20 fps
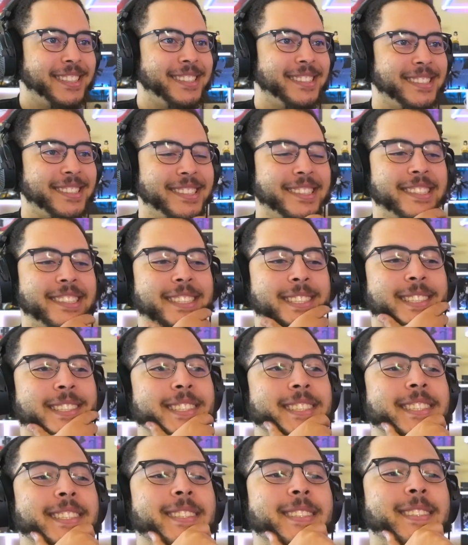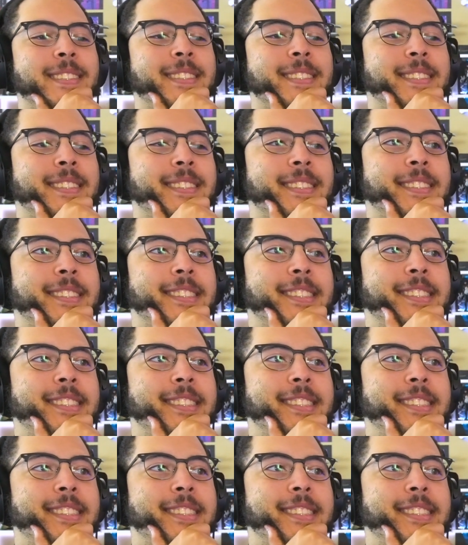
(no one is talking)